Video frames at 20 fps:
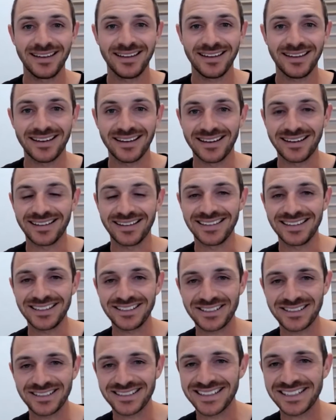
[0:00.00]

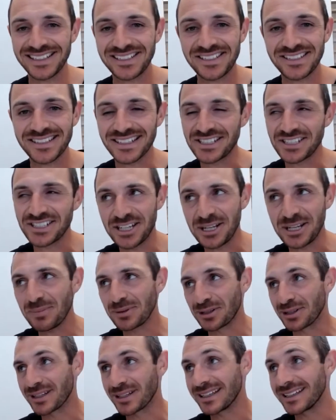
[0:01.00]
This is a cheap
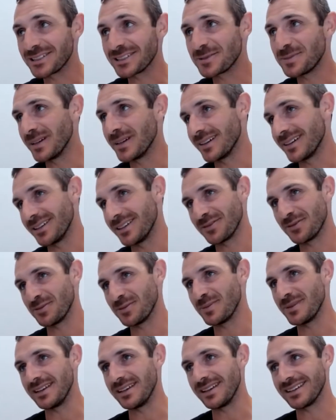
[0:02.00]
learning experience for
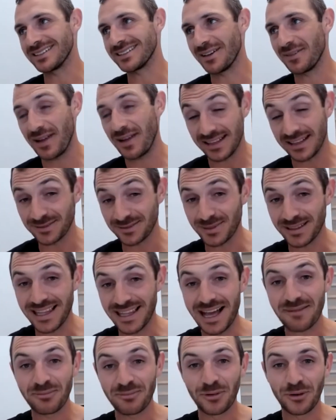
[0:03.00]
me, because I've had a
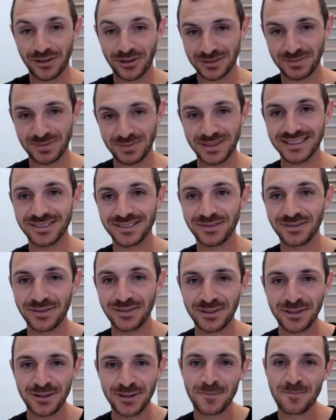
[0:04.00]
lot more
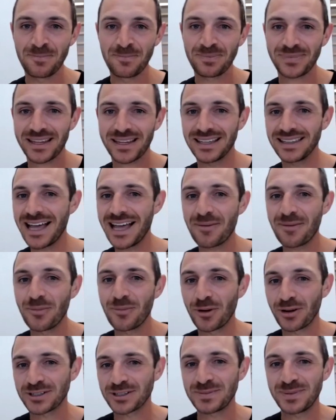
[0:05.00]
expensive
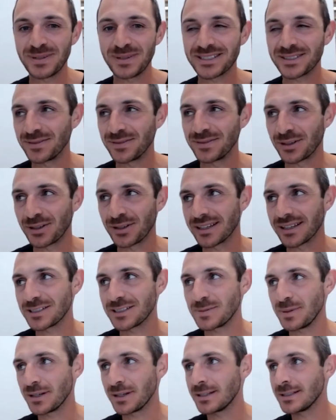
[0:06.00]
learning
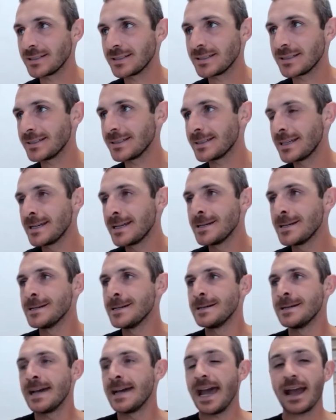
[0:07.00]
experiences.
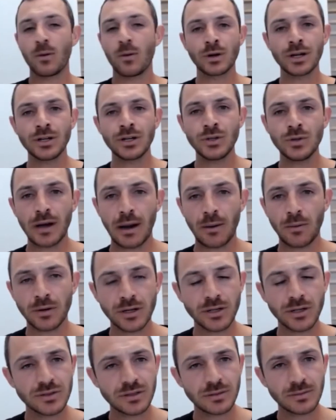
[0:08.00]
Hey, I want
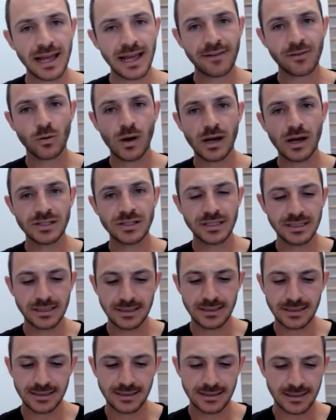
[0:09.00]
to do some live
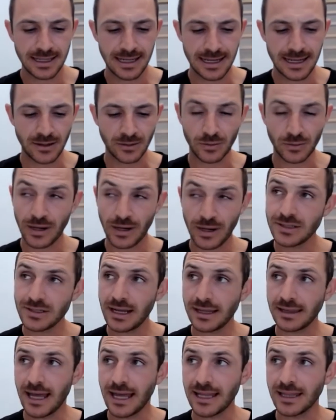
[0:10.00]
questions. Raise your,
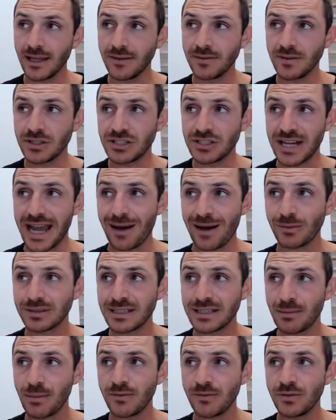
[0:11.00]
I'd love to chat with
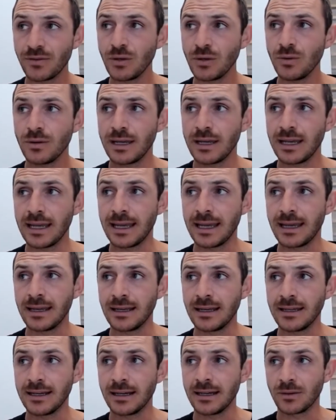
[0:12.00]
some of you
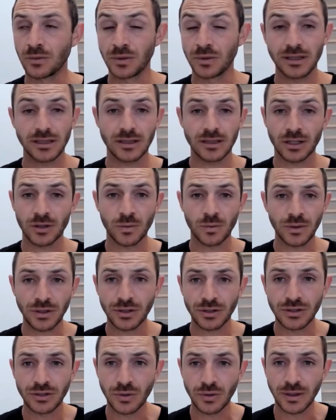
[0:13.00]
and really learn what
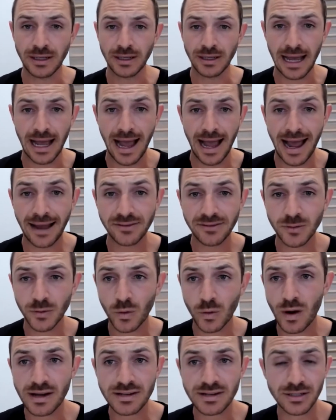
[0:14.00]
you're doing. I have some
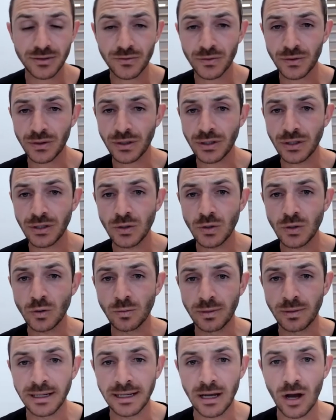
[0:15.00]
questions for you,
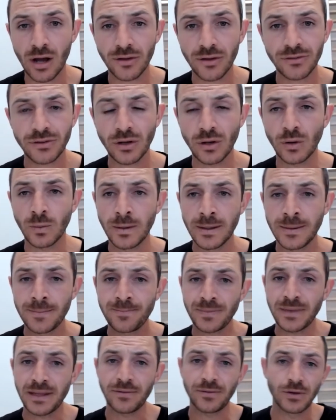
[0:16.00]
but also,
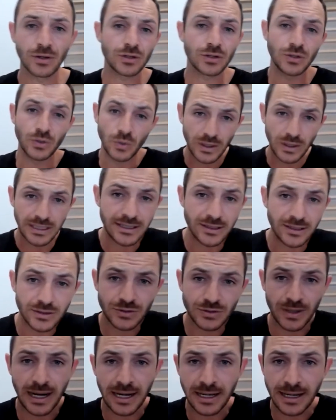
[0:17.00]
if you're doing
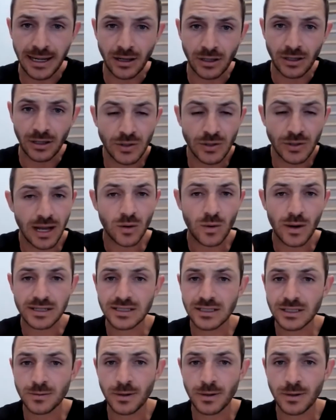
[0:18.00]
deals right now, you got
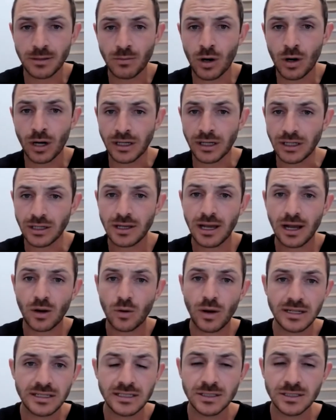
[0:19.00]
questions about the market, you got
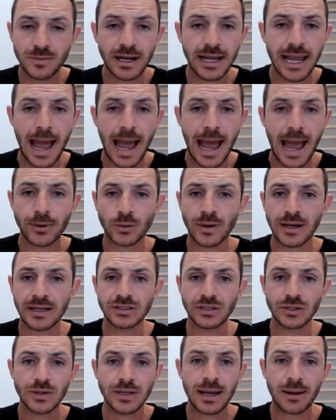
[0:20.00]
questions about capital
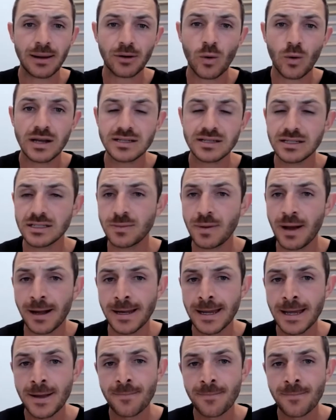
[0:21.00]
raising, you got questions about